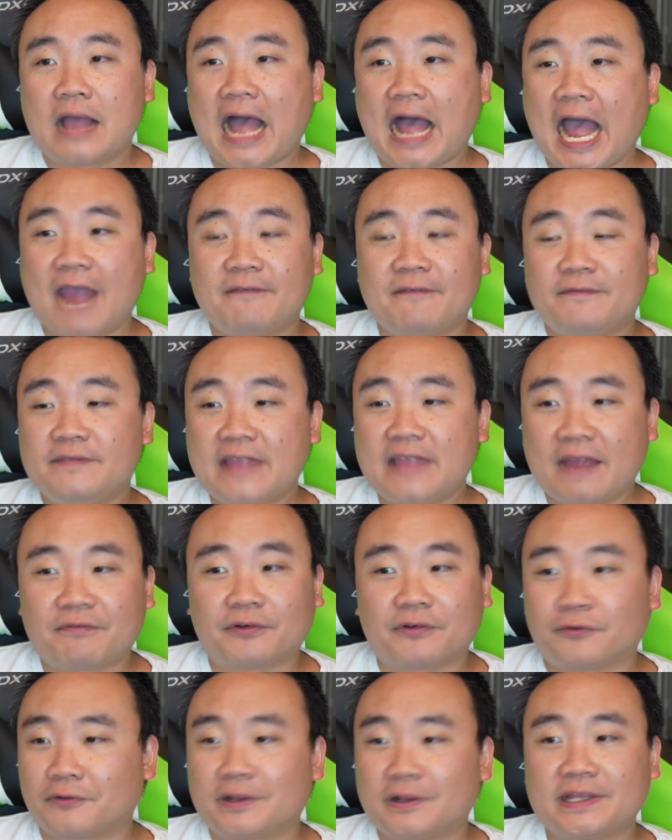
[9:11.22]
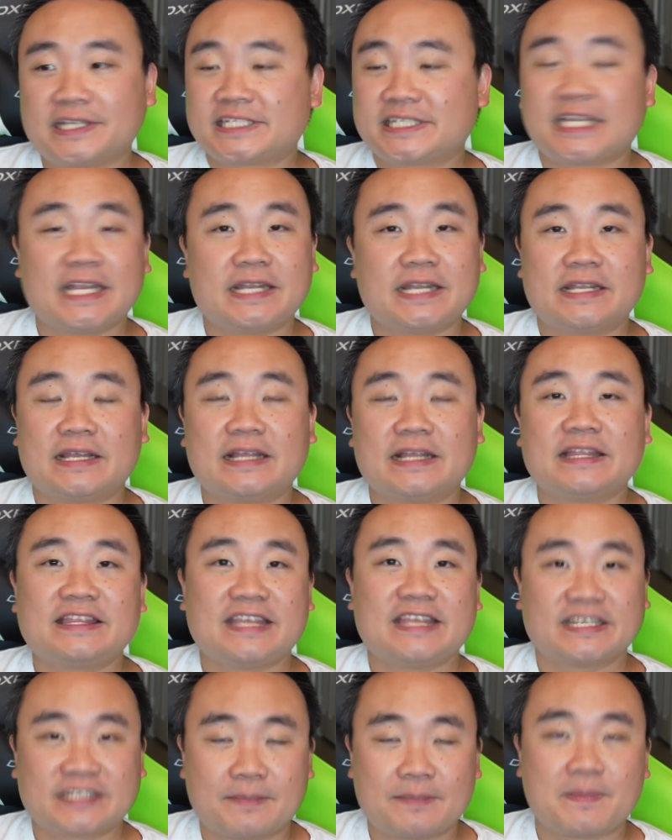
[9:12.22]
I've never really seen
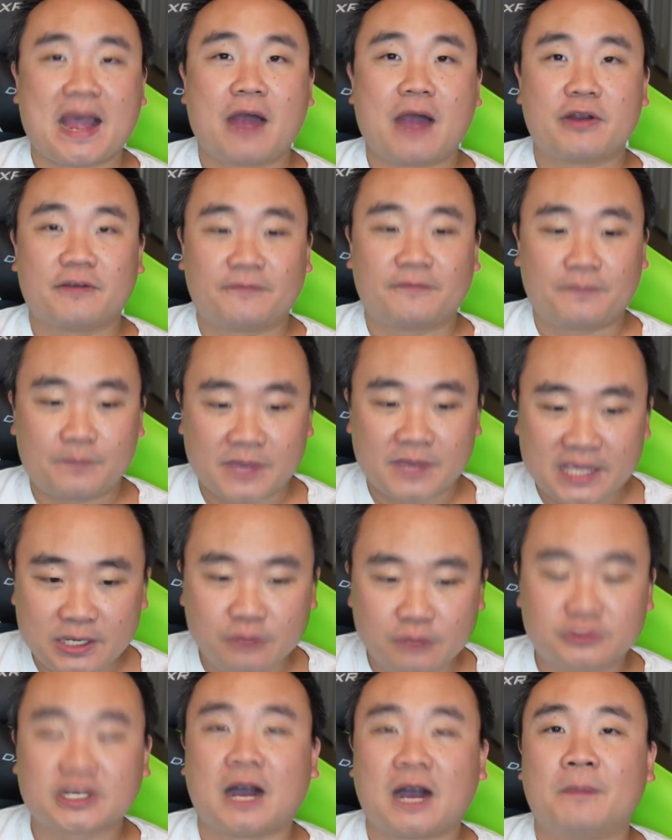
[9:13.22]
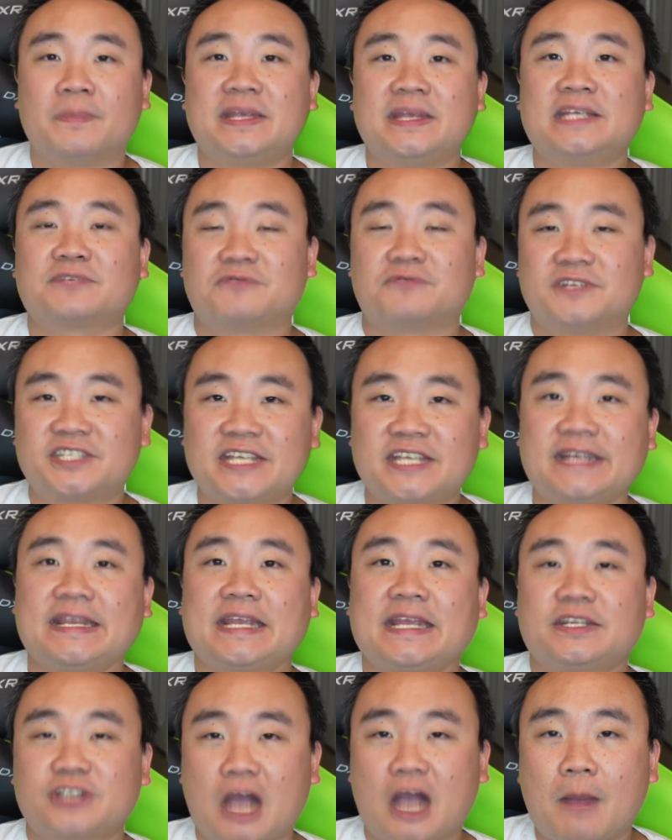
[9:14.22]
this amount of huge companies
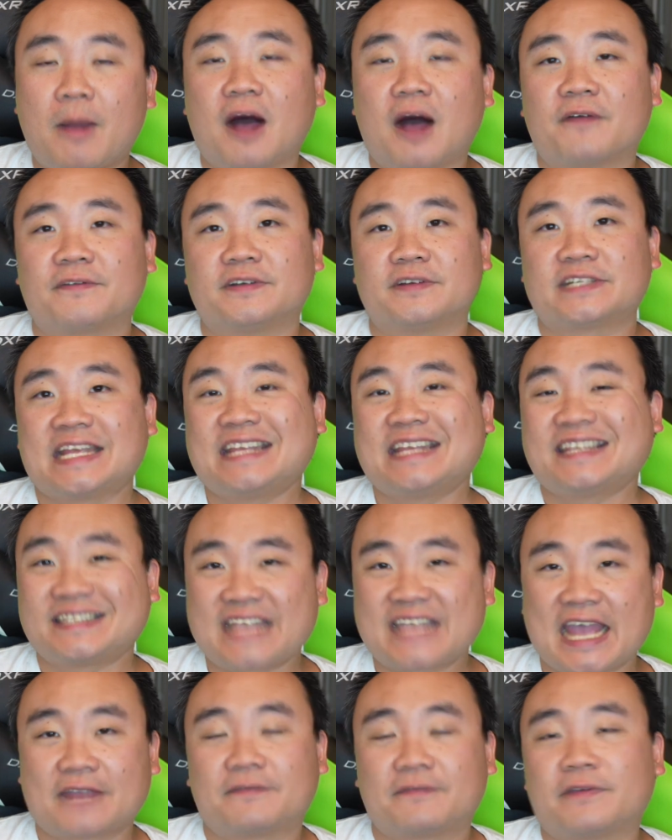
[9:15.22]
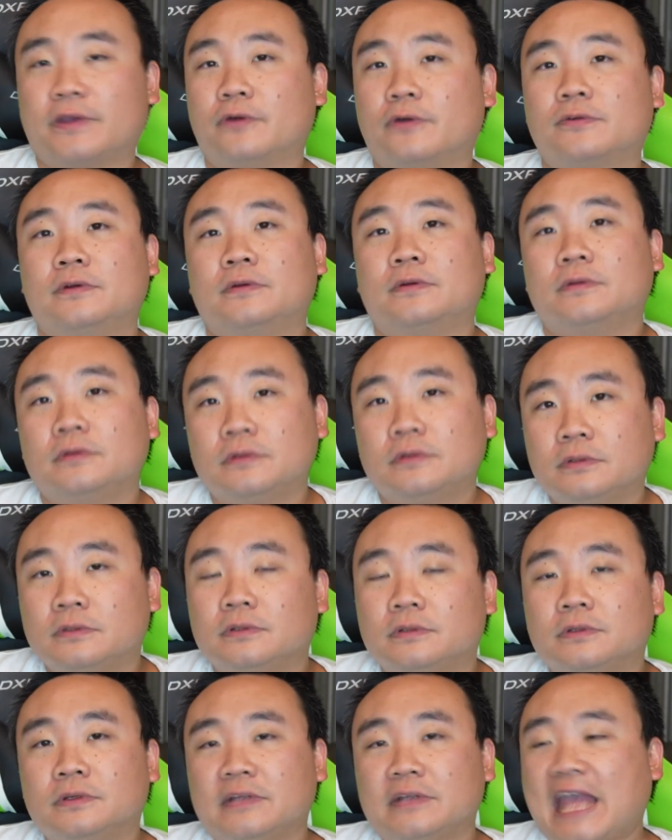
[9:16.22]
rescinding job offers in the tech field
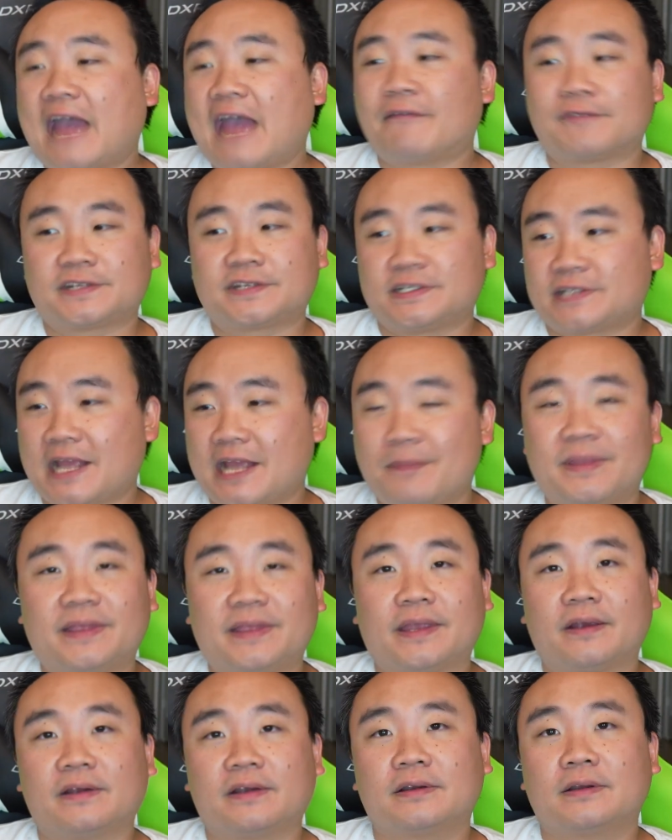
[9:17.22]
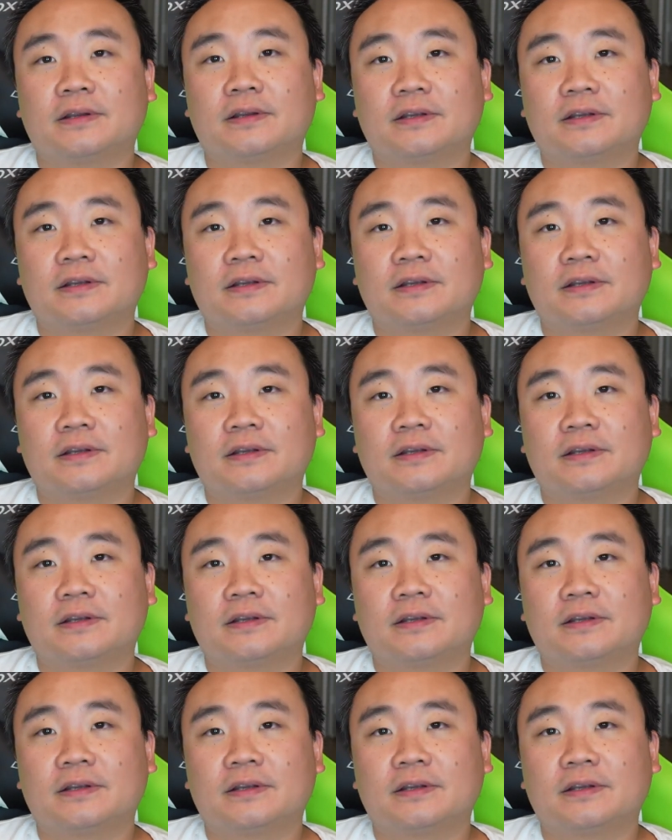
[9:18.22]
ever since I've been there.